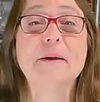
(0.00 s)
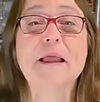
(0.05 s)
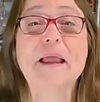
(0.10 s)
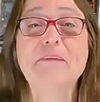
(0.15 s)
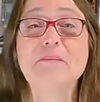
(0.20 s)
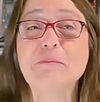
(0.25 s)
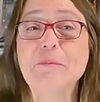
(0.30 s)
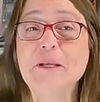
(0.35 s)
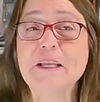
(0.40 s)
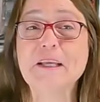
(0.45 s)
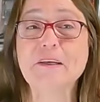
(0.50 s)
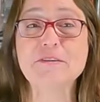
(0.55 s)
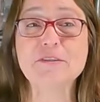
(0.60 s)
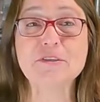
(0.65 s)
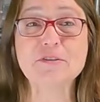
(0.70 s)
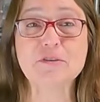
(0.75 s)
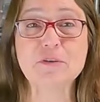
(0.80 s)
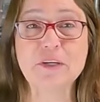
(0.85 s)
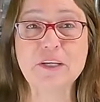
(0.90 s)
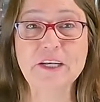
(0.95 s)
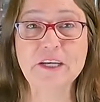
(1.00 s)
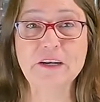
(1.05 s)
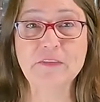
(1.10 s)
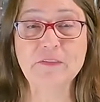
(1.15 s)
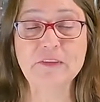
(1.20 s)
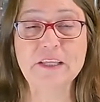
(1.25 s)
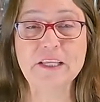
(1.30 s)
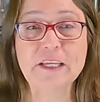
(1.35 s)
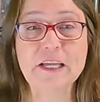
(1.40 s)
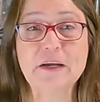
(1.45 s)
Everybody else is looking at
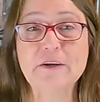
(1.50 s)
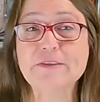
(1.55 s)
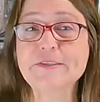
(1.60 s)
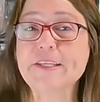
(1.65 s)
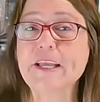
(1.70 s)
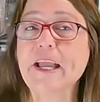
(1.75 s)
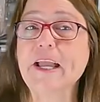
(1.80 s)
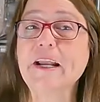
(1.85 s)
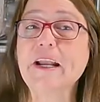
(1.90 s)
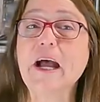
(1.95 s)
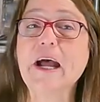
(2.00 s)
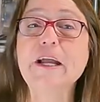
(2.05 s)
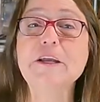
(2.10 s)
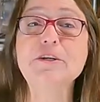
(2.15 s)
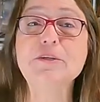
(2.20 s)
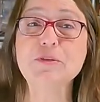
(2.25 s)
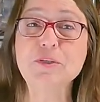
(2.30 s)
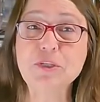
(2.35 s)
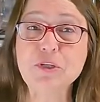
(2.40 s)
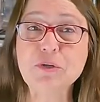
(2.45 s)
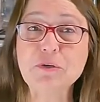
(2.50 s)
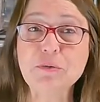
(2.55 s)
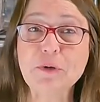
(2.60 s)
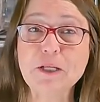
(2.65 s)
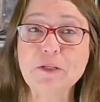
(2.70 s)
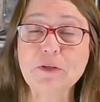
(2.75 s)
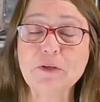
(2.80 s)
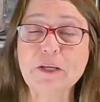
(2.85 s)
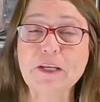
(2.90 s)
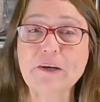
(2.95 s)
everything else, and I do too.
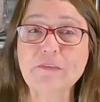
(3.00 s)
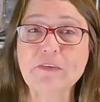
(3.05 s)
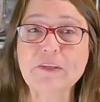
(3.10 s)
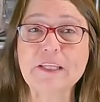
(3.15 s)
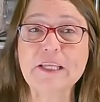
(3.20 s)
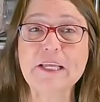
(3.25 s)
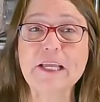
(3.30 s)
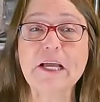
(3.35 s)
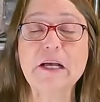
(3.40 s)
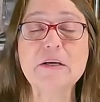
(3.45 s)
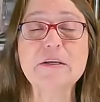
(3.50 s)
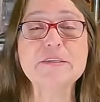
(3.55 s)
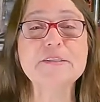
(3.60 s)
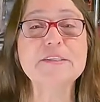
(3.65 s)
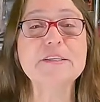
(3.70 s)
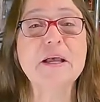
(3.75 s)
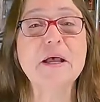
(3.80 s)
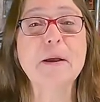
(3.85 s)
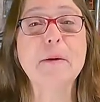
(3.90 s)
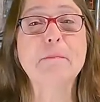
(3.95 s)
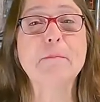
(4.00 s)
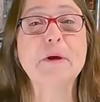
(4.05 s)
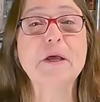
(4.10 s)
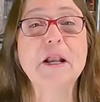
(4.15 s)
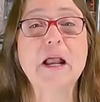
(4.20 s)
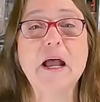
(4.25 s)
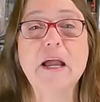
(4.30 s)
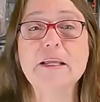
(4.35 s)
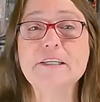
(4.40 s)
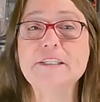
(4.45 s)
I look at everything else,
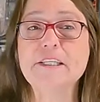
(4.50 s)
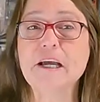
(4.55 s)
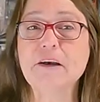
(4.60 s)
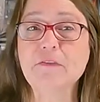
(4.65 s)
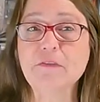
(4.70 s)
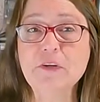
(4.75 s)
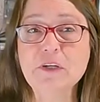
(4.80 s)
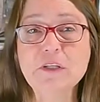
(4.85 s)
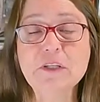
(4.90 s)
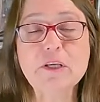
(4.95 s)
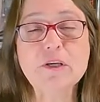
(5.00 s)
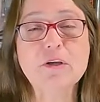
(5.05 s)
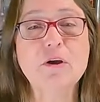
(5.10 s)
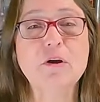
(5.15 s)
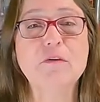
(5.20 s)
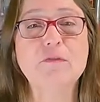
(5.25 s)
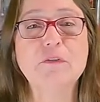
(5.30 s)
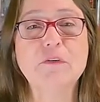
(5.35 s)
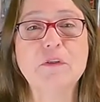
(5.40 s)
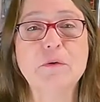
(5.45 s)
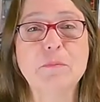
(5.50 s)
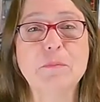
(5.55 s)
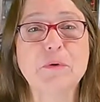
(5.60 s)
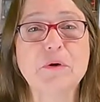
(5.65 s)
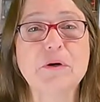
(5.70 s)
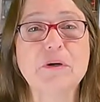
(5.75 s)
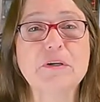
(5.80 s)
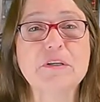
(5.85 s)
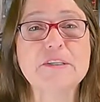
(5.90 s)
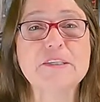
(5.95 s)
but I definitely go for the
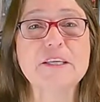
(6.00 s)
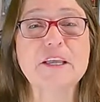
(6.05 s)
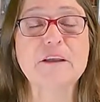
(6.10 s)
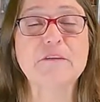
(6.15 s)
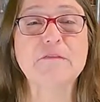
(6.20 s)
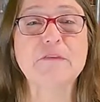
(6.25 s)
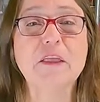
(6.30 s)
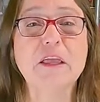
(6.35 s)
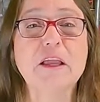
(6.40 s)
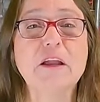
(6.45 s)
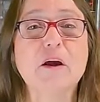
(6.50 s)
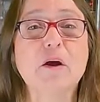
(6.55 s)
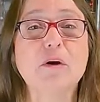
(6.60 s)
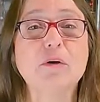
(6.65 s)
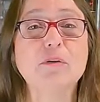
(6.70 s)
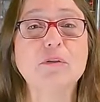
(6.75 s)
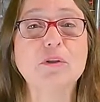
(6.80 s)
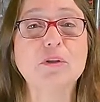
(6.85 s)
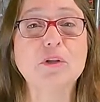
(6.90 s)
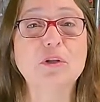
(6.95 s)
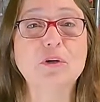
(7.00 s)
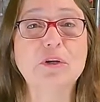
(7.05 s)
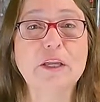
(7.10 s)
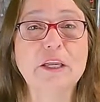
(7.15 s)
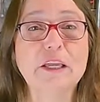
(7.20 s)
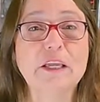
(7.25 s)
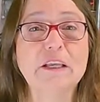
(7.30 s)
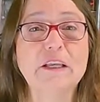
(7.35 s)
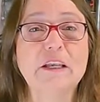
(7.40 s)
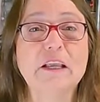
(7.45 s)
books if they are
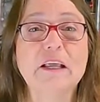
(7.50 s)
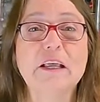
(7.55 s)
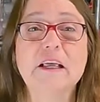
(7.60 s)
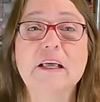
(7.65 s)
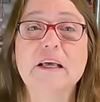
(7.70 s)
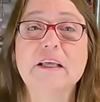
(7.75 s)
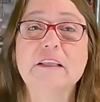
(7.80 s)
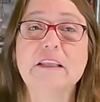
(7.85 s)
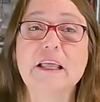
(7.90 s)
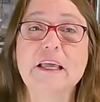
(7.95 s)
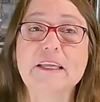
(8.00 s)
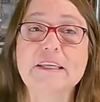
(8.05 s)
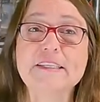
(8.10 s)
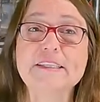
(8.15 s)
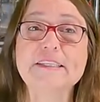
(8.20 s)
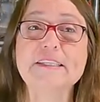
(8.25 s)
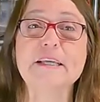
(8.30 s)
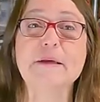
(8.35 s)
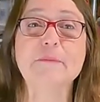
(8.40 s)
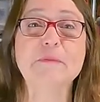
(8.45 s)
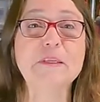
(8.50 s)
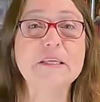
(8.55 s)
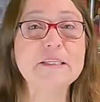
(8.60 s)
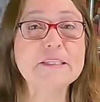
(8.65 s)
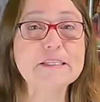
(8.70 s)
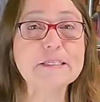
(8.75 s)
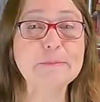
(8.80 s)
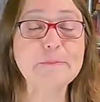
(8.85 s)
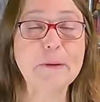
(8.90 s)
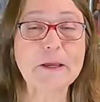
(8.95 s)
looking like something
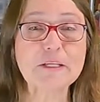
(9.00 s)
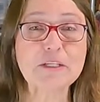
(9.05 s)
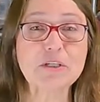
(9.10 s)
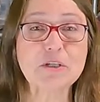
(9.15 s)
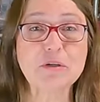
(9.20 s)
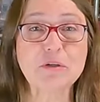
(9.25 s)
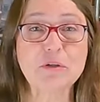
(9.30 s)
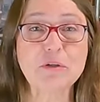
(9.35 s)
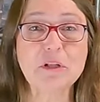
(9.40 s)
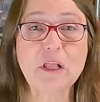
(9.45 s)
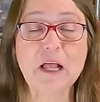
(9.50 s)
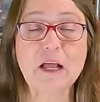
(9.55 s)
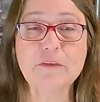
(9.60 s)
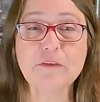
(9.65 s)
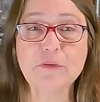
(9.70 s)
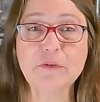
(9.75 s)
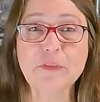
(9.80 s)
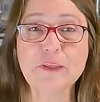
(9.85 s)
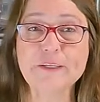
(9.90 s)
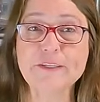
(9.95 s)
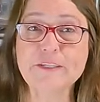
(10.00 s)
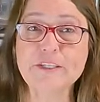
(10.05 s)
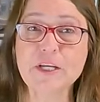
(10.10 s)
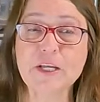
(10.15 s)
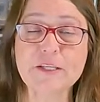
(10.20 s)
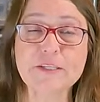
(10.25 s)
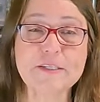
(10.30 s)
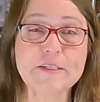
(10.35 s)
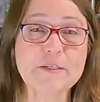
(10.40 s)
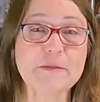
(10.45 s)
special other than
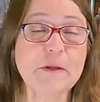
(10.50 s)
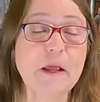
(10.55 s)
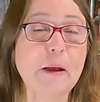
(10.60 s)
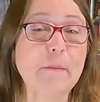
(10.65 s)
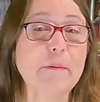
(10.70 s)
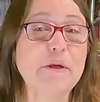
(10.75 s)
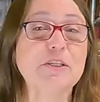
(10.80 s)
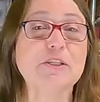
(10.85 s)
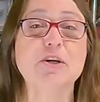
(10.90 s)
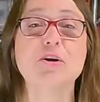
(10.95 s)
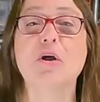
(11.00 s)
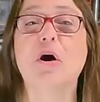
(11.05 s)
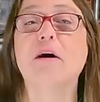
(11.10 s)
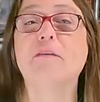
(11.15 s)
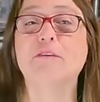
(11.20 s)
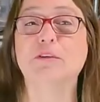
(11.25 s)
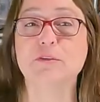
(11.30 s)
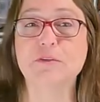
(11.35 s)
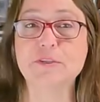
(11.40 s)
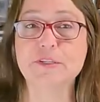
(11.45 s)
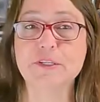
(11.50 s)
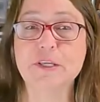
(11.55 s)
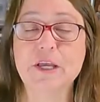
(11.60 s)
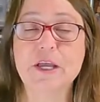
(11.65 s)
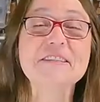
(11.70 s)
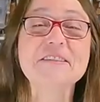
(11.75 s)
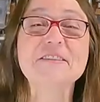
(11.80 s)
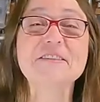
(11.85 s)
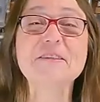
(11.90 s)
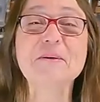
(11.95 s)
just a bunch of novels.
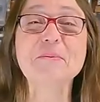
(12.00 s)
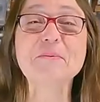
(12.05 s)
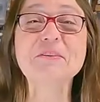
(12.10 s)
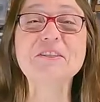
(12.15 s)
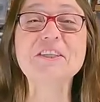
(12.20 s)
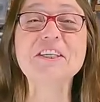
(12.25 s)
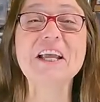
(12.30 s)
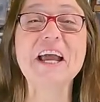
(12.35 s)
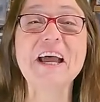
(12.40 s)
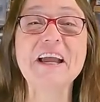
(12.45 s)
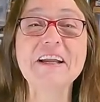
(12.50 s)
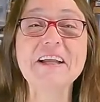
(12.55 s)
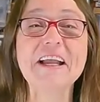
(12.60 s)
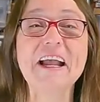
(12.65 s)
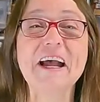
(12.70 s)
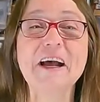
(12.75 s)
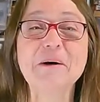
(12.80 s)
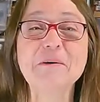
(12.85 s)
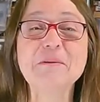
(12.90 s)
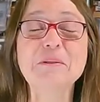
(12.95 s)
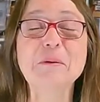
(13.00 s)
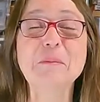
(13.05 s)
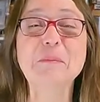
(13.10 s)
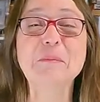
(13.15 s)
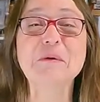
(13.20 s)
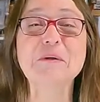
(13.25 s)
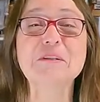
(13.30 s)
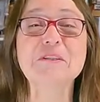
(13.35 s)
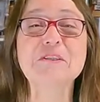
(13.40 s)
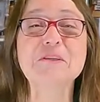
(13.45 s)
So check out the
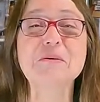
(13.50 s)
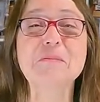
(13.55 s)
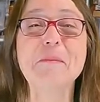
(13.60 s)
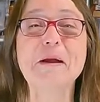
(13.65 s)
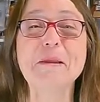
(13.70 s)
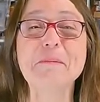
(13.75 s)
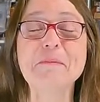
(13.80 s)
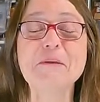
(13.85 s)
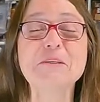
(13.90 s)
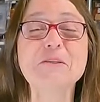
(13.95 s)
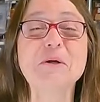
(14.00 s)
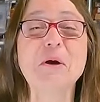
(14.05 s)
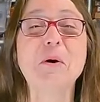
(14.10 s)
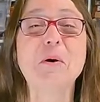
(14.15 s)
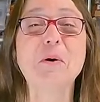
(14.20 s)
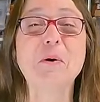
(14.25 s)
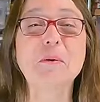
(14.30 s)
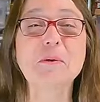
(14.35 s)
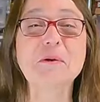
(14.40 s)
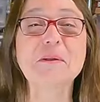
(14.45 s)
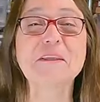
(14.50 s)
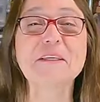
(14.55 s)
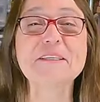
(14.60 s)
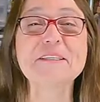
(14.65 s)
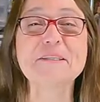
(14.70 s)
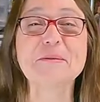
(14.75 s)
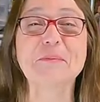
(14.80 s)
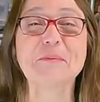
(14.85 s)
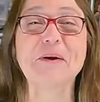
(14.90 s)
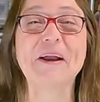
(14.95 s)
books. You might be totally
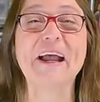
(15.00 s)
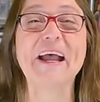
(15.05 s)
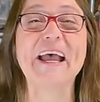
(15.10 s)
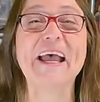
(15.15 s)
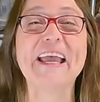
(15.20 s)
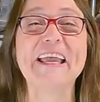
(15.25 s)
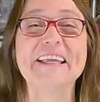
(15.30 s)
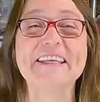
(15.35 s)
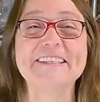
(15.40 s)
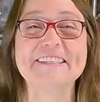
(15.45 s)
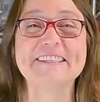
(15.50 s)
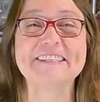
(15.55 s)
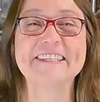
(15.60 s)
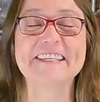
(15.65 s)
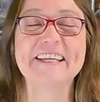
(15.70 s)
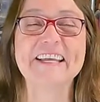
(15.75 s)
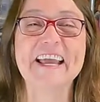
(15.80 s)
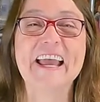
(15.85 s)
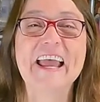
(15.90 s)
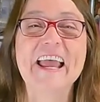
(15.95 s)
surprised.